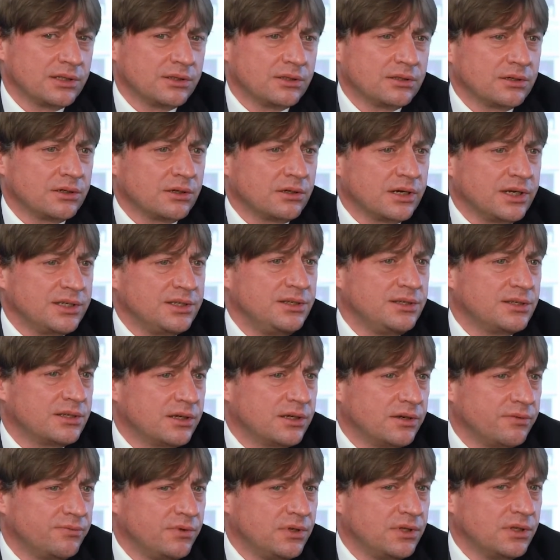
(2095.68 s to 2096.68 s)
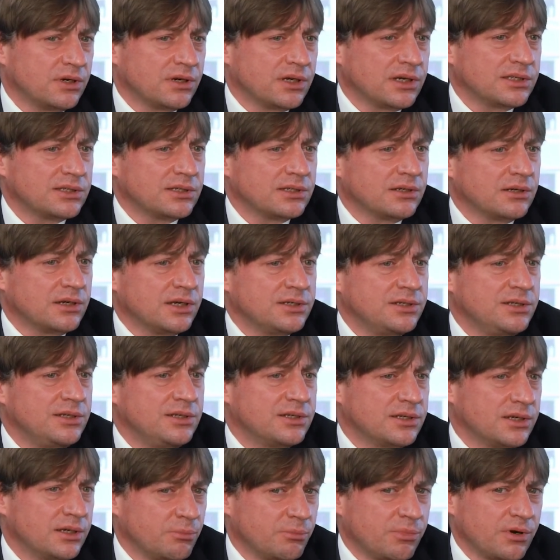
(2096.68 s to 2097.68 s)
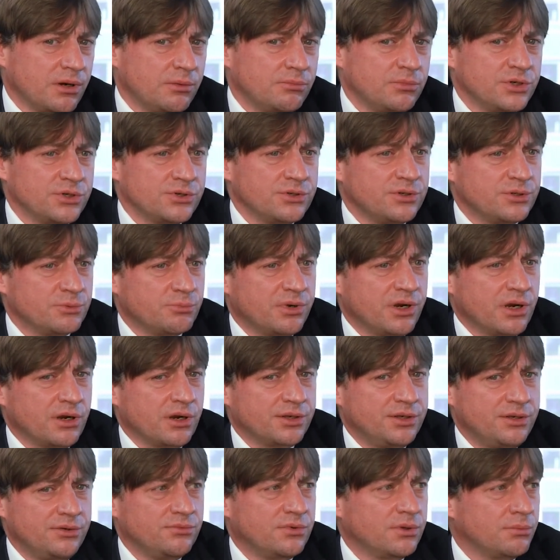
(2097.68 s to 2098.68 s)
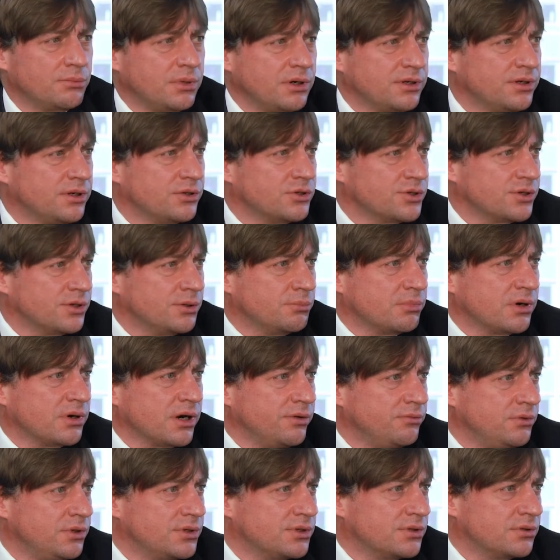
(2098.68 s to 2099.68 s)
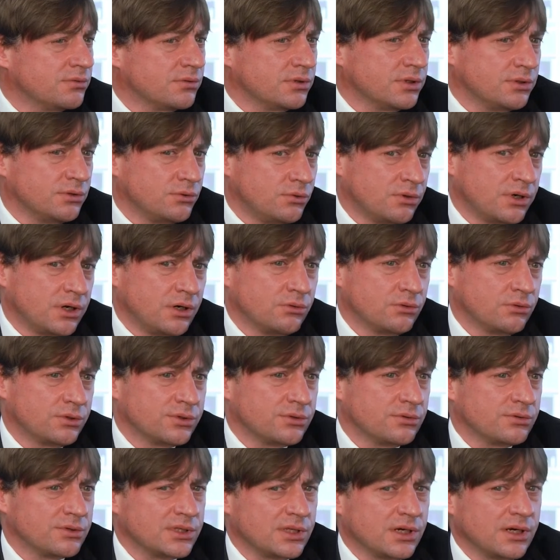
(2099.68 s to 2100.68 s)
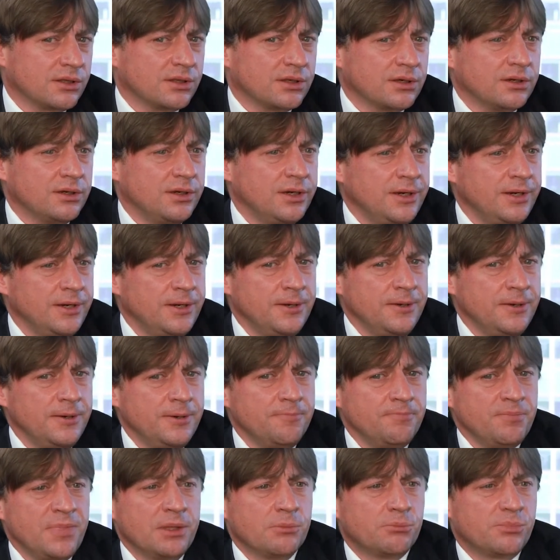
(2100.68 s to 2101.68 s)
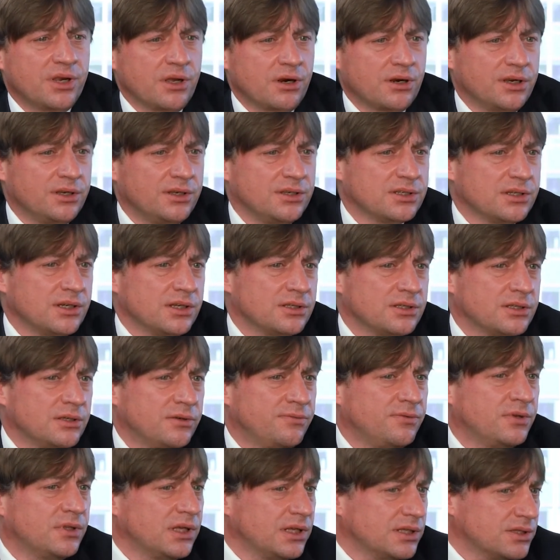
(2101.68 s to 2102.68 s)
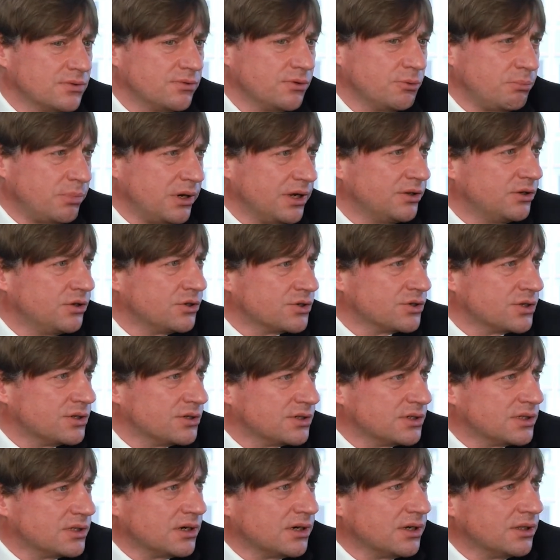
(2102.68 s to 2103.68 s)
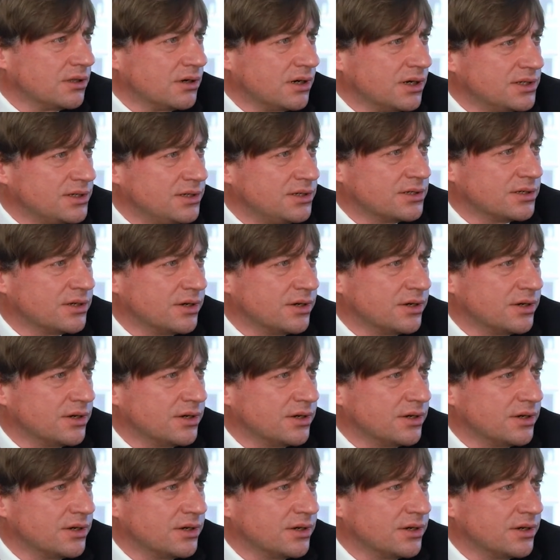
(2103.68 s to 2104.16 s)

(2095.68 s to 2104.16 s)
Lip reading: This is emblematic of the success of the Russian Federation, with huge support from the government and with the leadership.